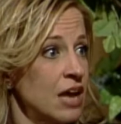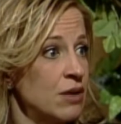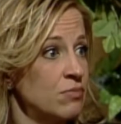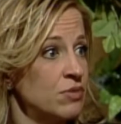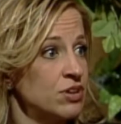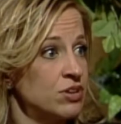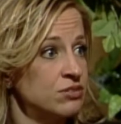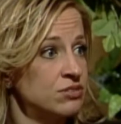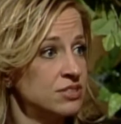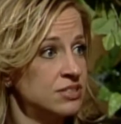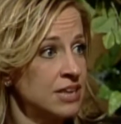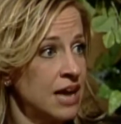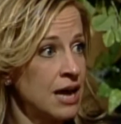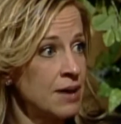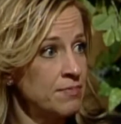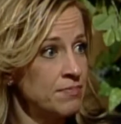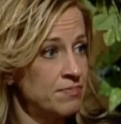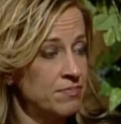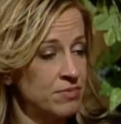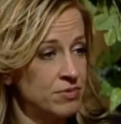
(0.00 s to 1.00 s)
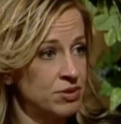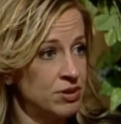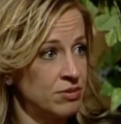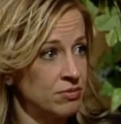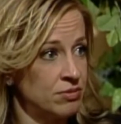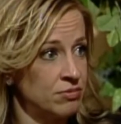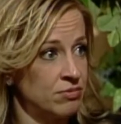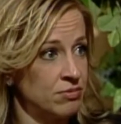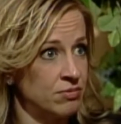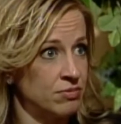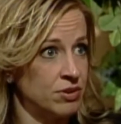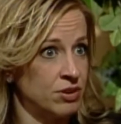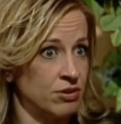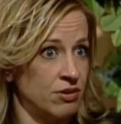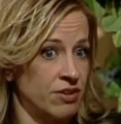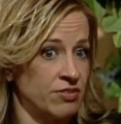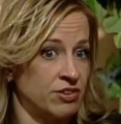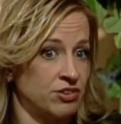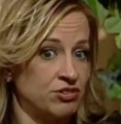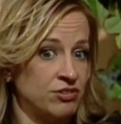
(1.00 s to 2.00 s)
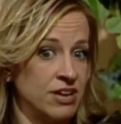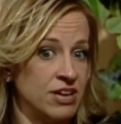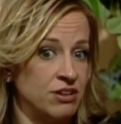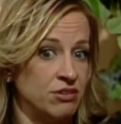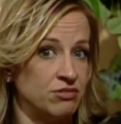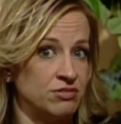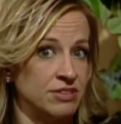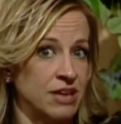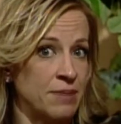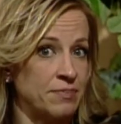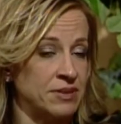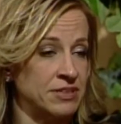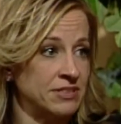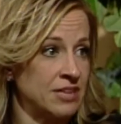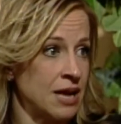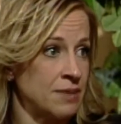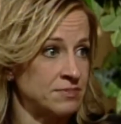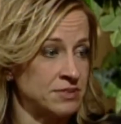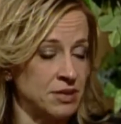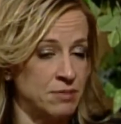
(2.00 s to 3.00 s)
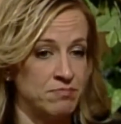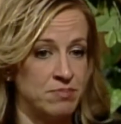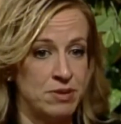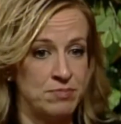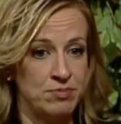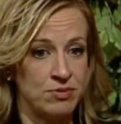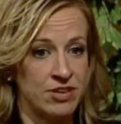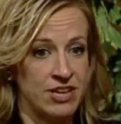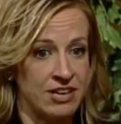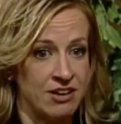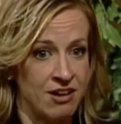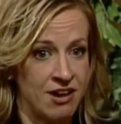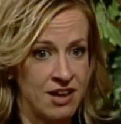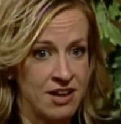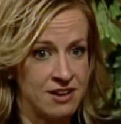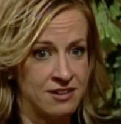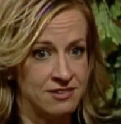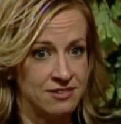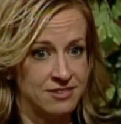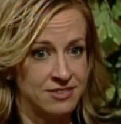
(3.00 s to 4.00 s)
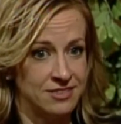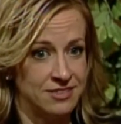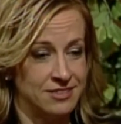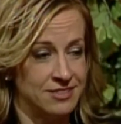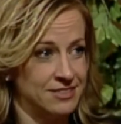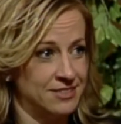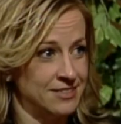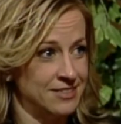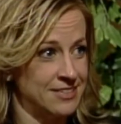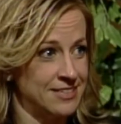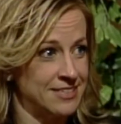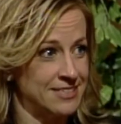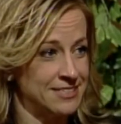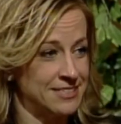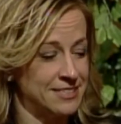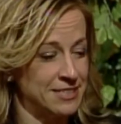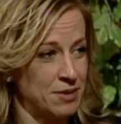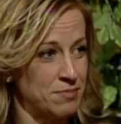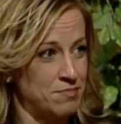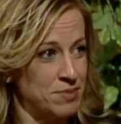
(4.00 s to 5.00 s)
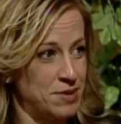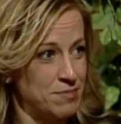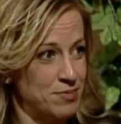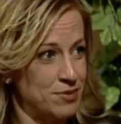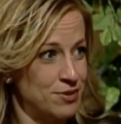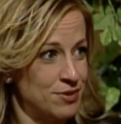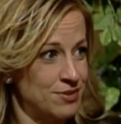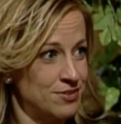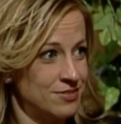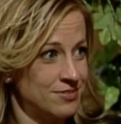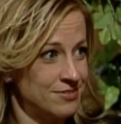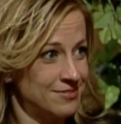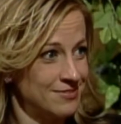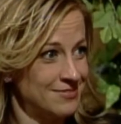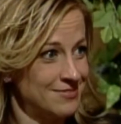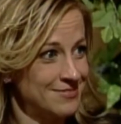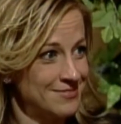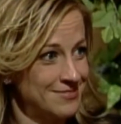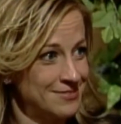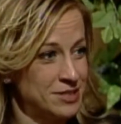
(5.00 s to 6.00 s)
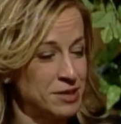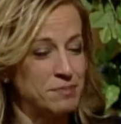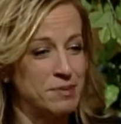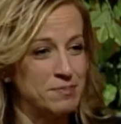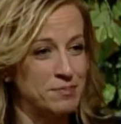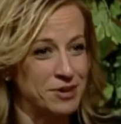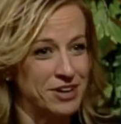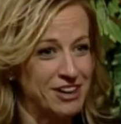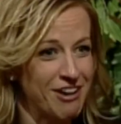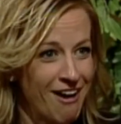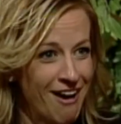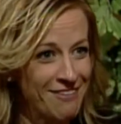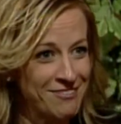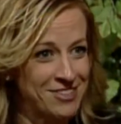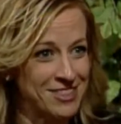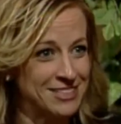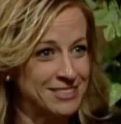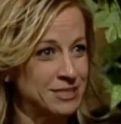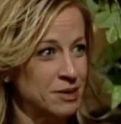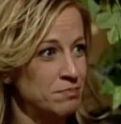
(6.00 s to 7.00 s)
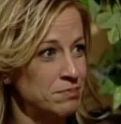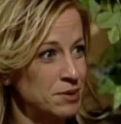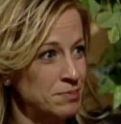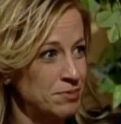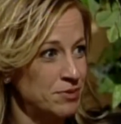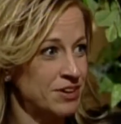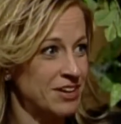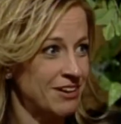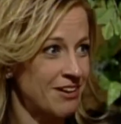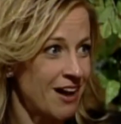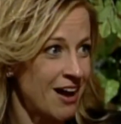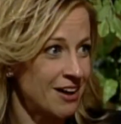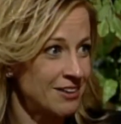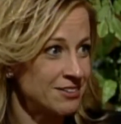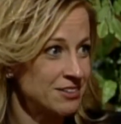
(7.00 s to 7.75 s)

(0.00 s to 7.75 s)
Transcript: And when you stop, when you're on the train, you stop at a stop. Some people get on, and some people get off, and then some people get on.